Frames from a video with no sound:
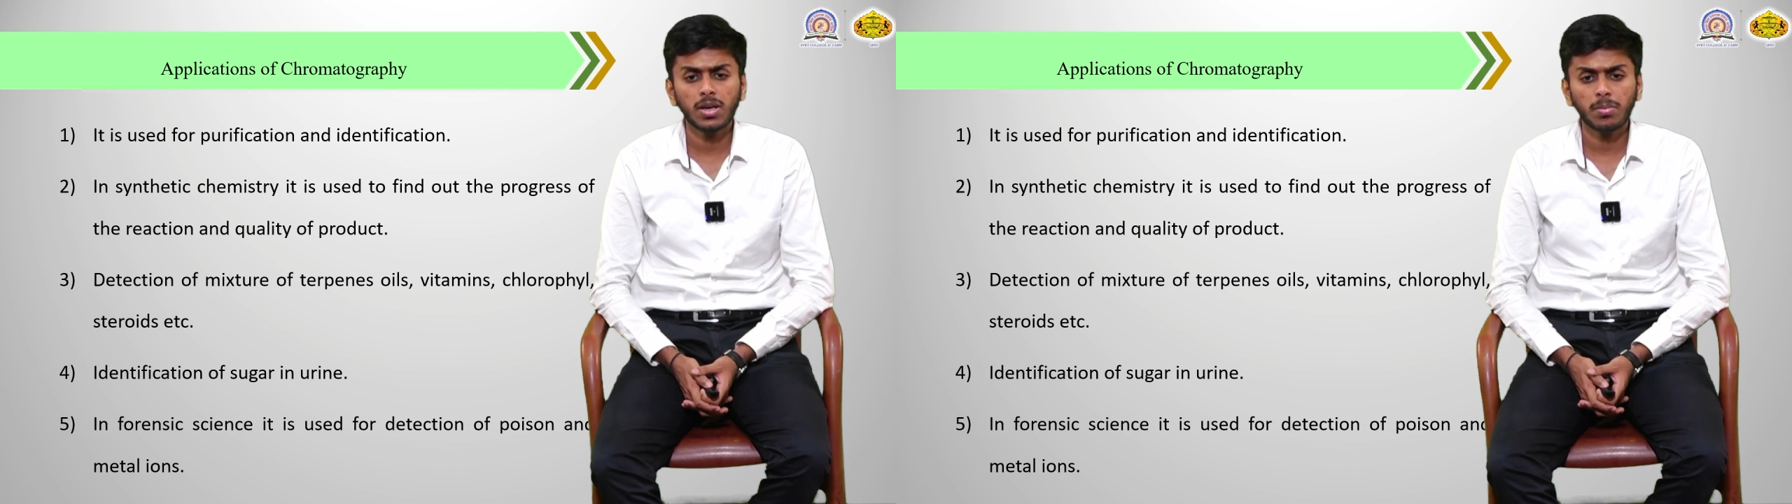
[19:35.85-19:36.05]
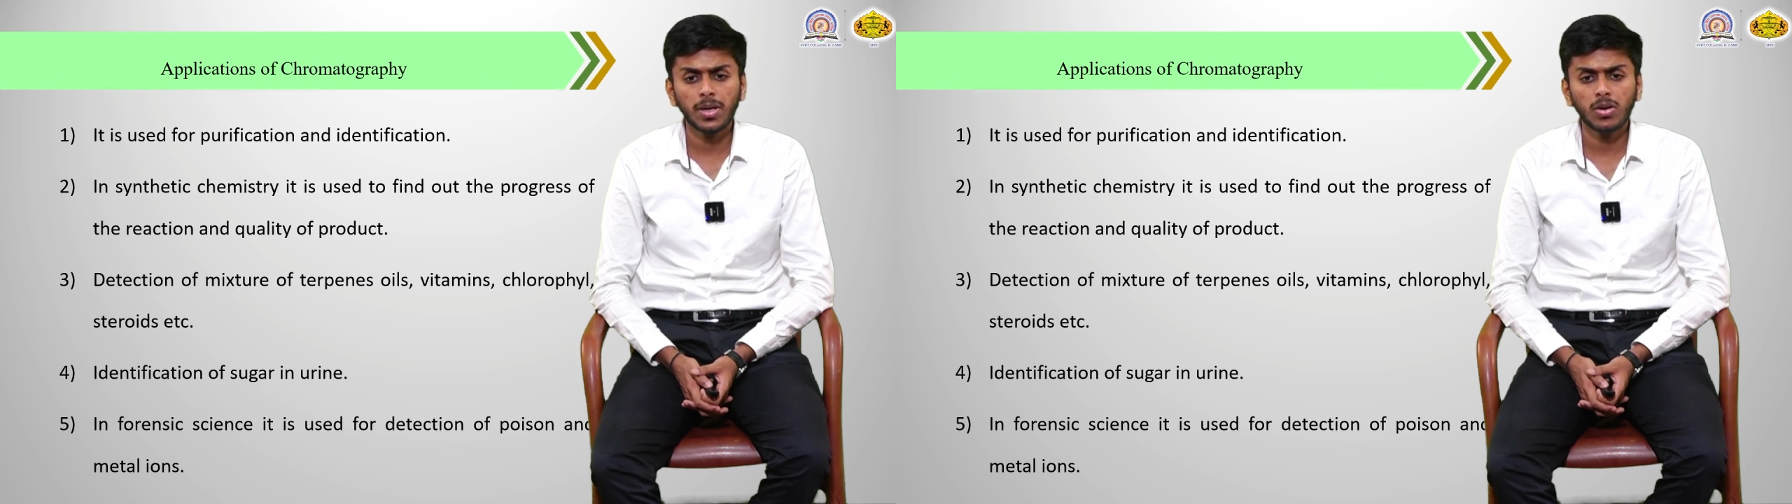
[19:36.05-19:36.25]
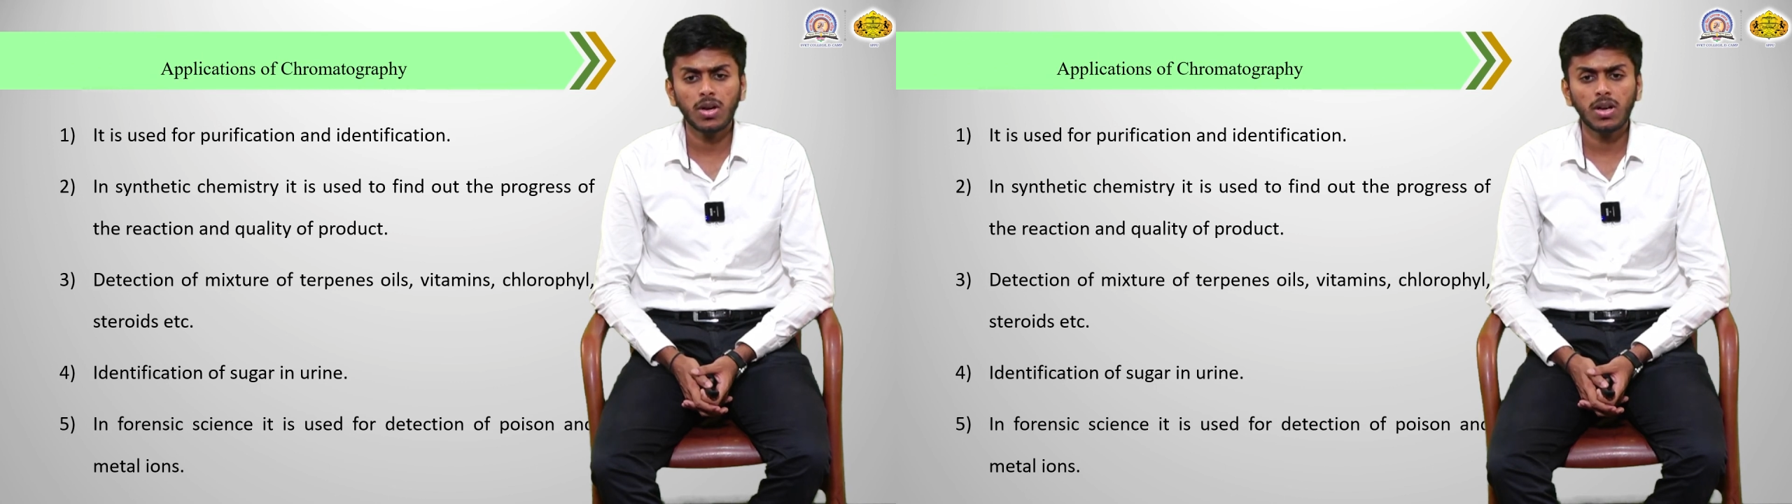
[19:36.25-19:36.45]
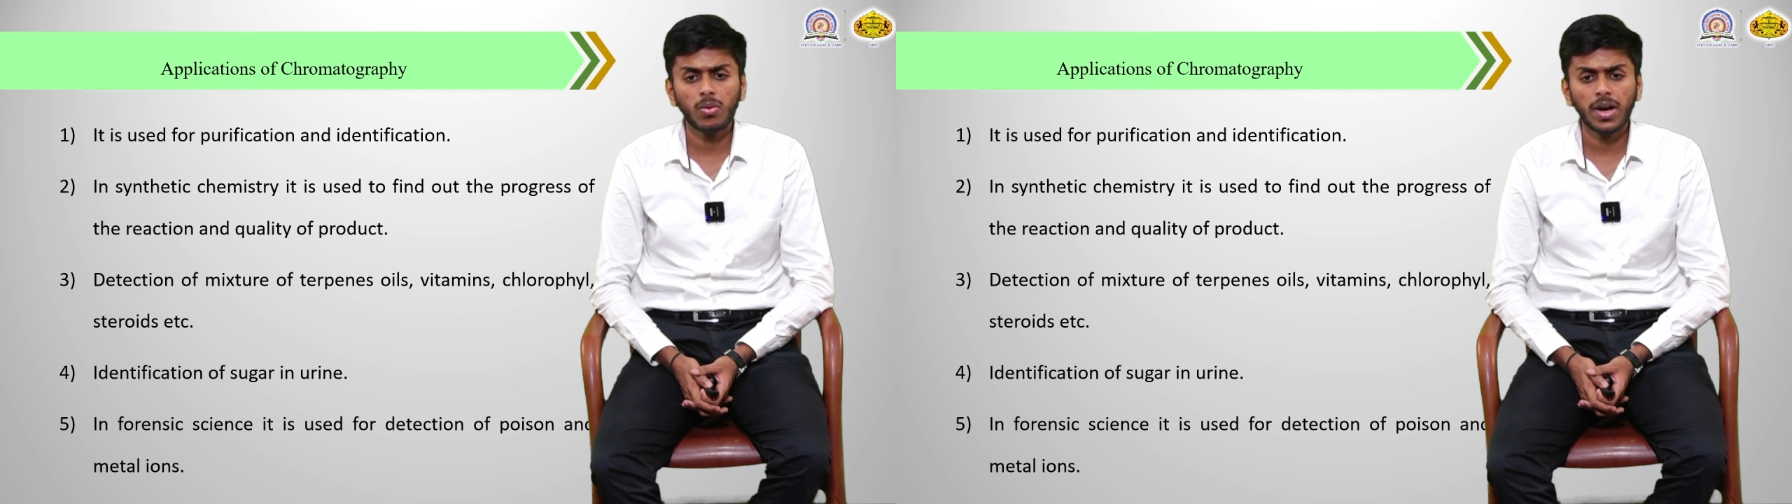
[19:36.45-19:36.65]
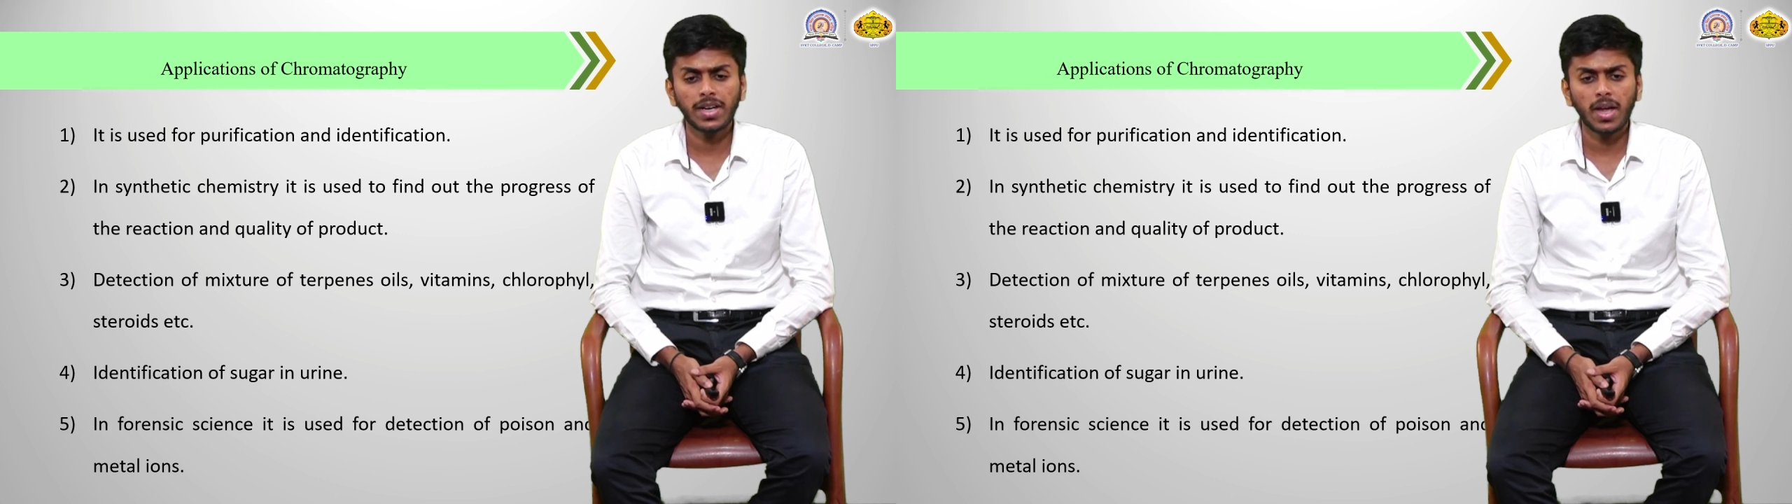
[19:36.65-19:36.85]

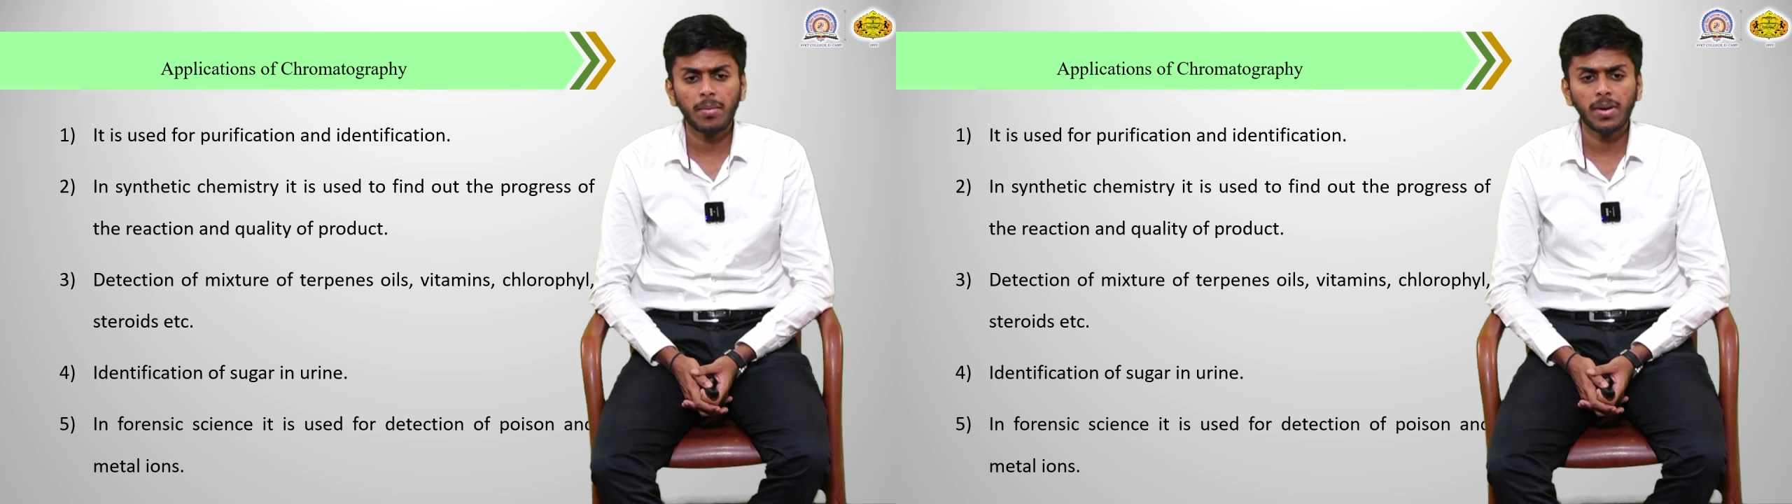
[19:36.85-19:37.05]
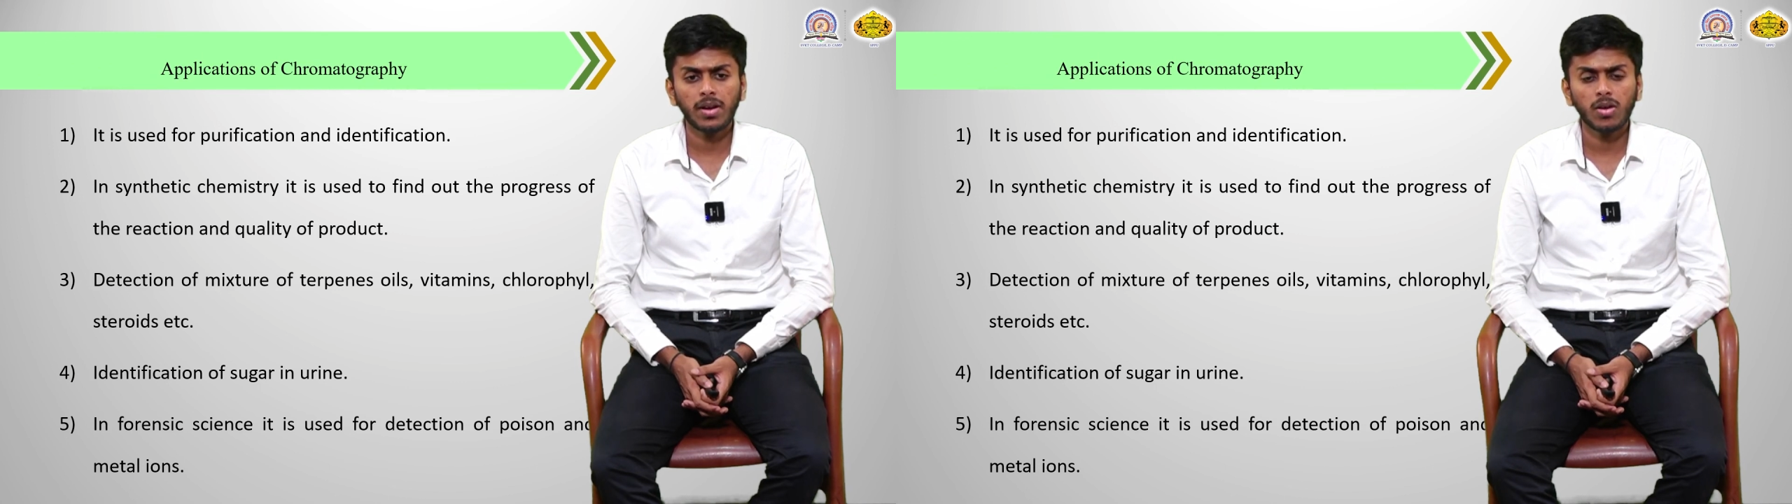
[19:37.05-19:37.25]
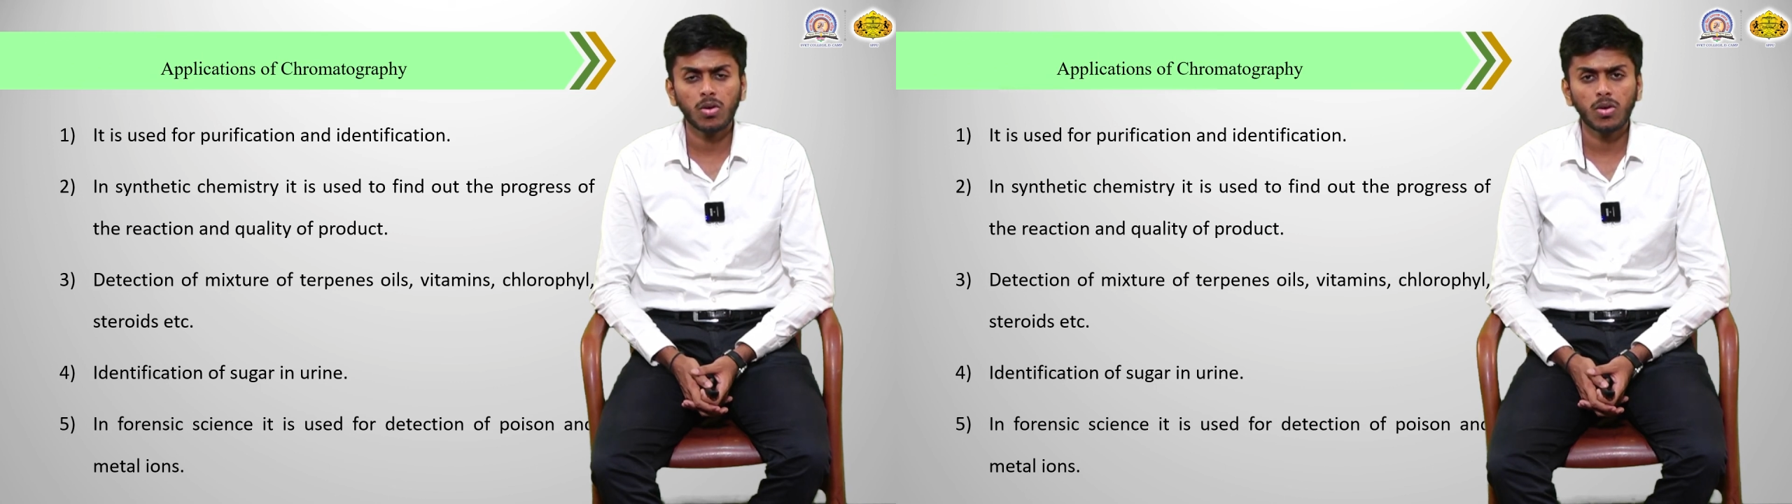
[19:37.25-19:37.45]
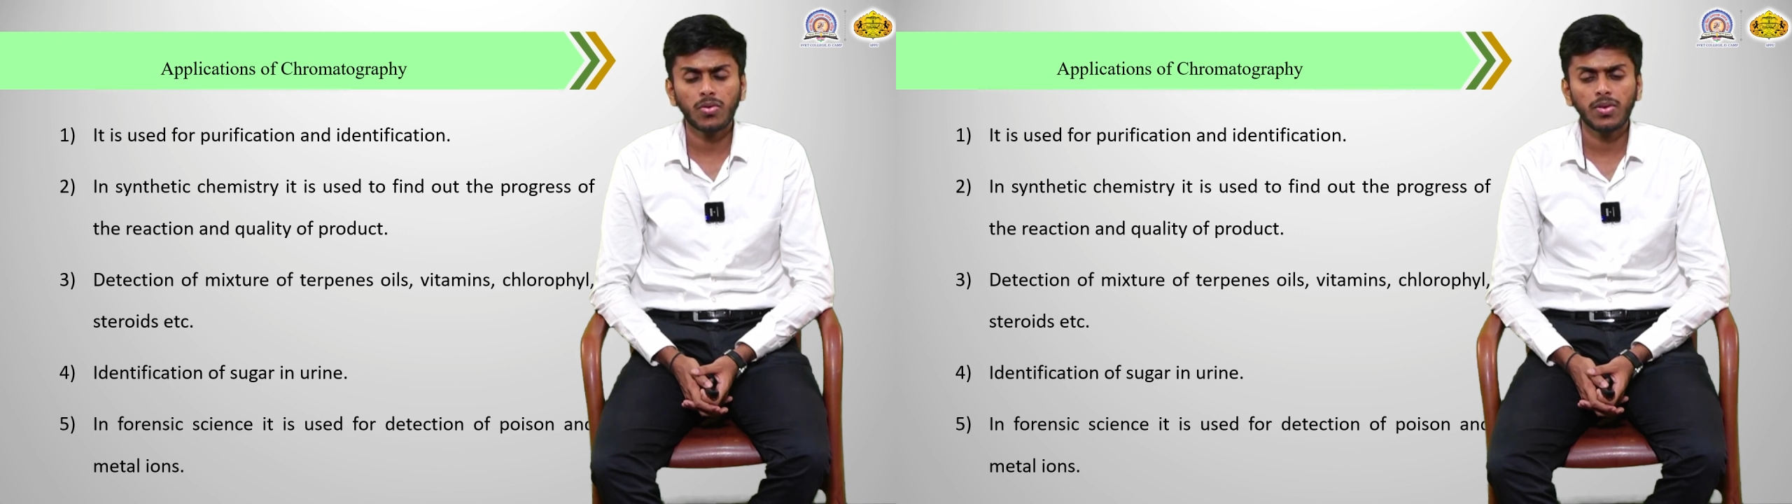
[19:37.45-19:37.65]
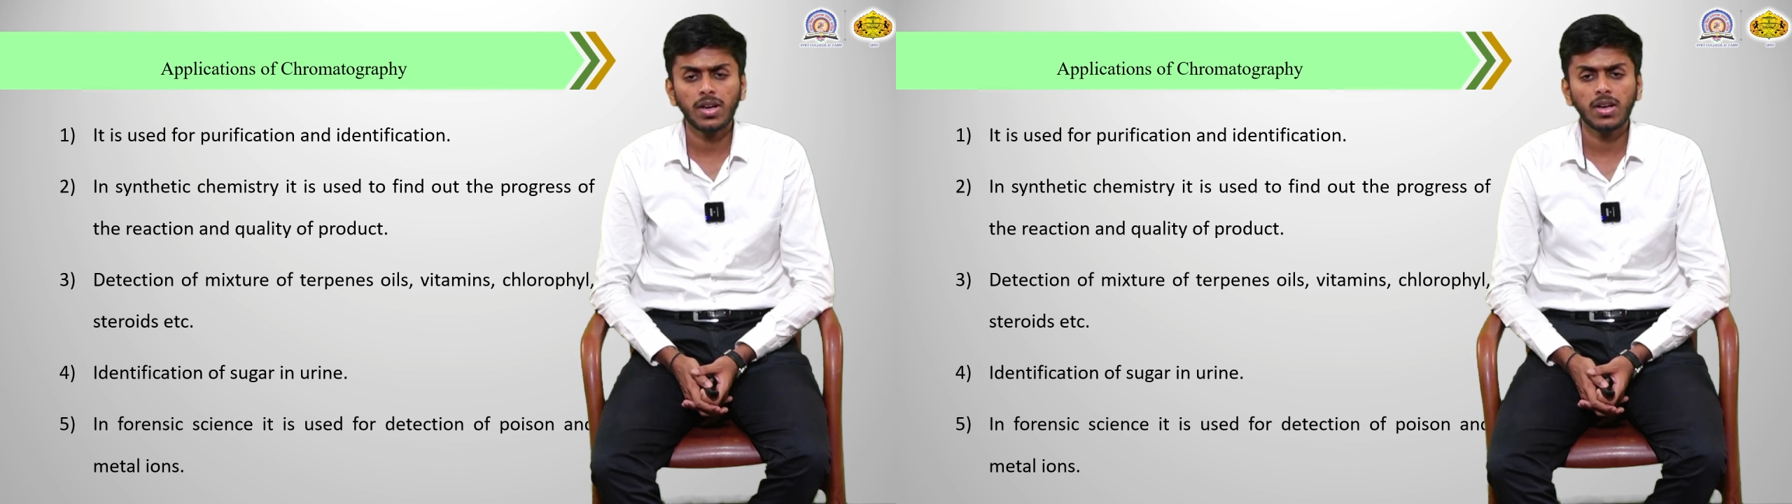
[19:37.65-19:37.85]
terpenoid, vitamin,
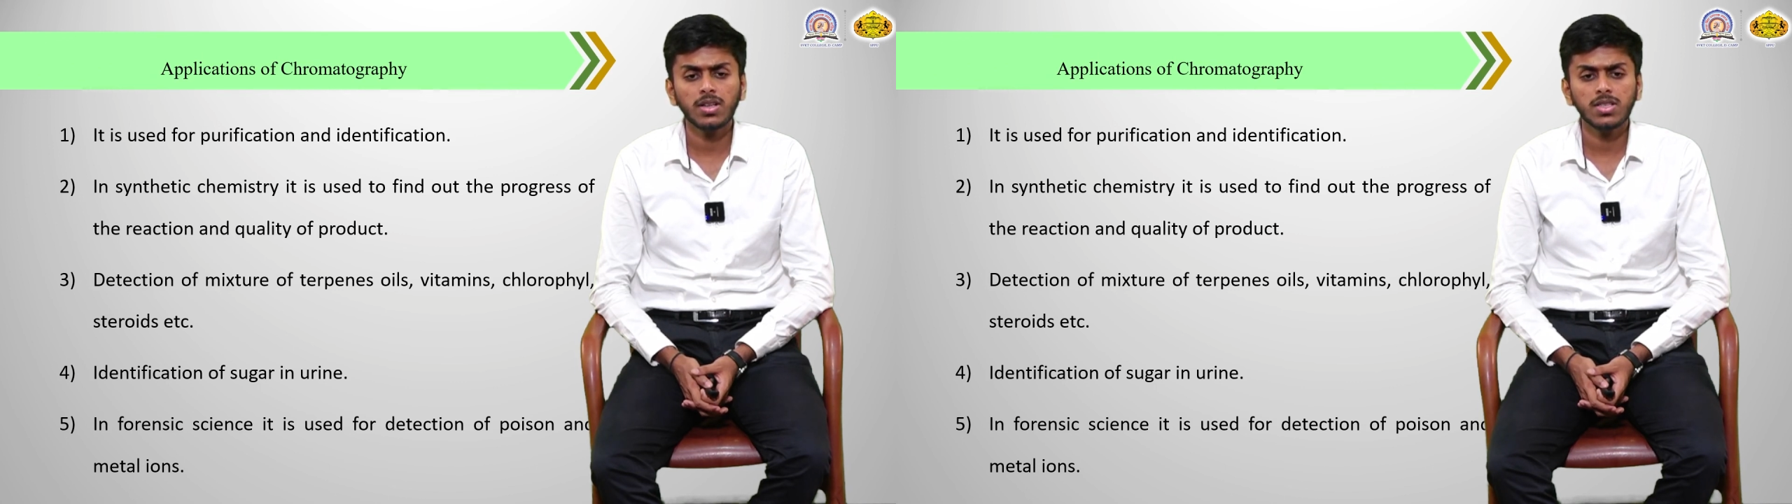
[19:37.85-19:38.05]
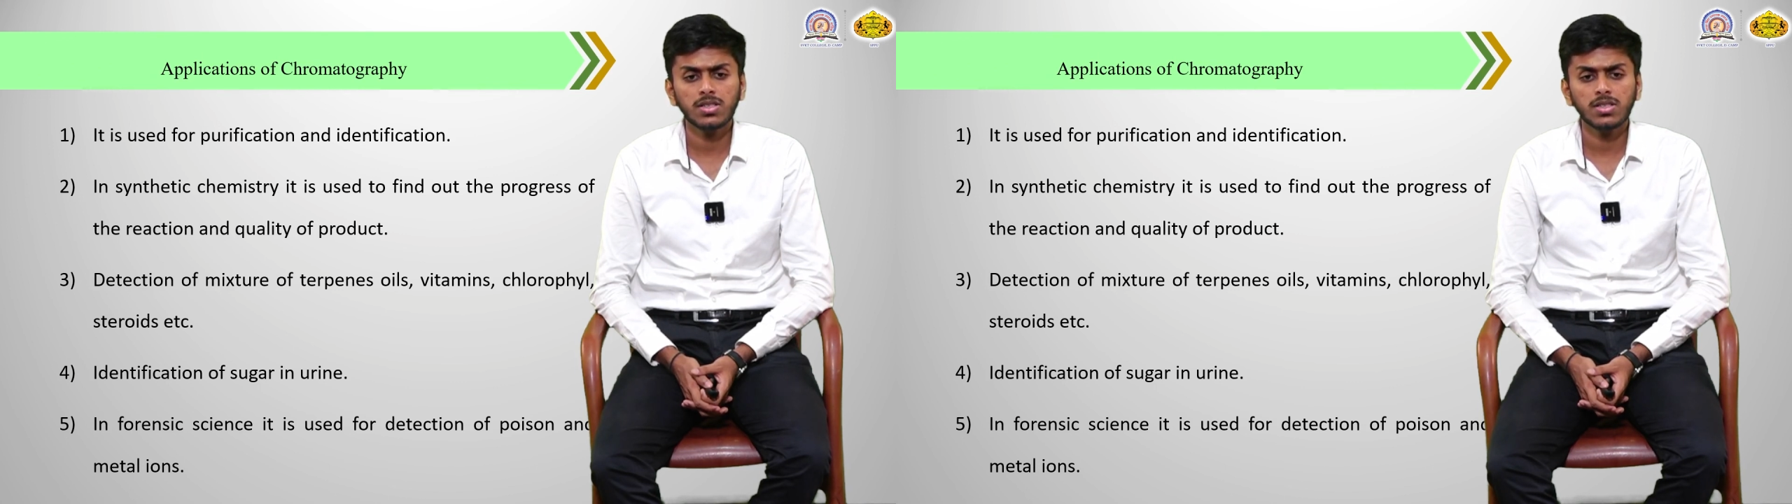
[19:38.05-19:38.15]
chlorophyll,